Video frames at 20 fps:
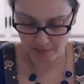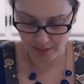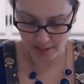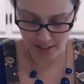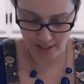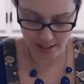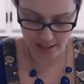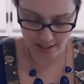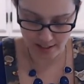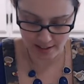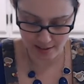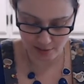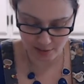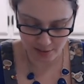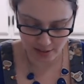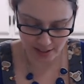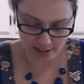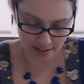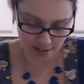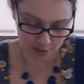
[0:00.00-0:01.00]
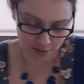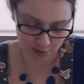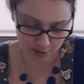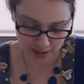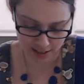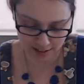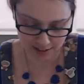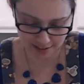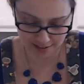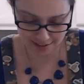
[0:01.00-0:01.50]
Or I don't think that's
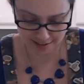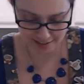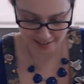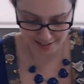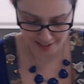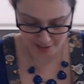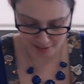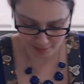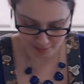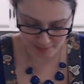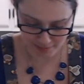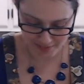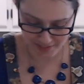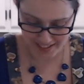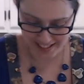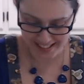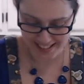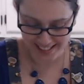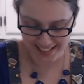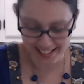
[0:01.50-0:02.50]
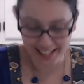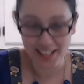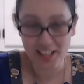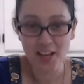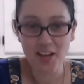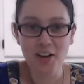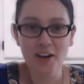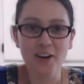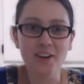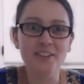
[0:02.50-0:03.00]
right. Hold
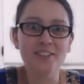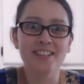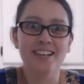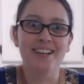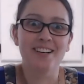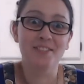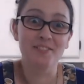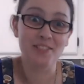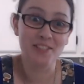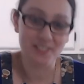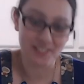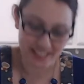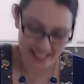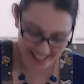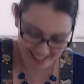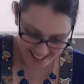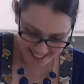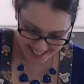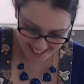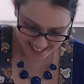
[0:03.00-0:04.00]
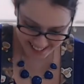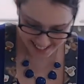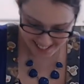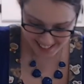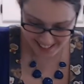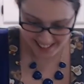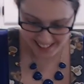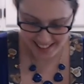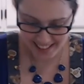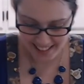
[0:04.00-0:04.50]
on, I'm doing it.
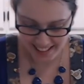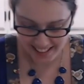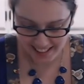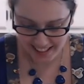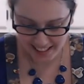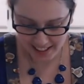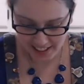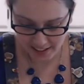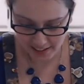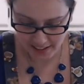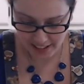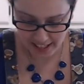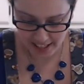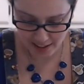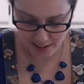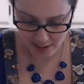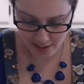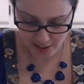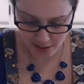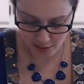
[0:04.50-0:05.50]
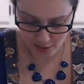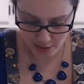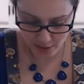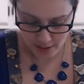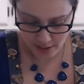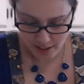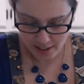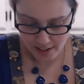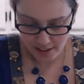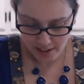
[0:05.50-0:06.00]
Okay, so
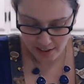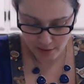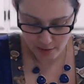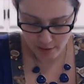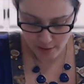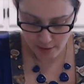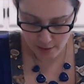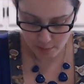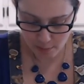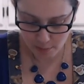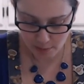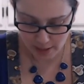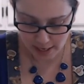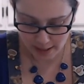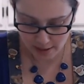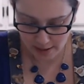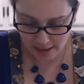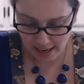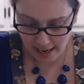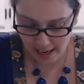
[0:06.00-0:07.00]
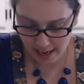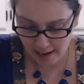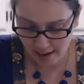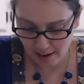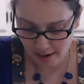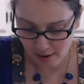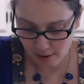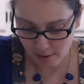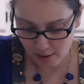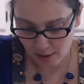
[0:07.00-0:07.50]
if I were to braid her
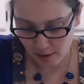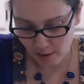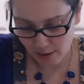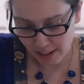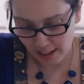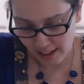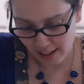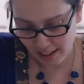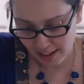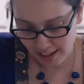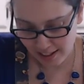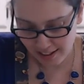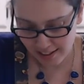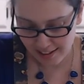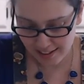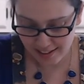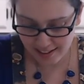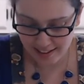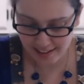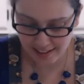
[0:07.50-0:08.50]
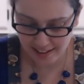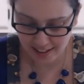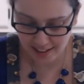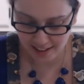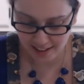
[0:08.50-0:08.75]
hair, I would go like this.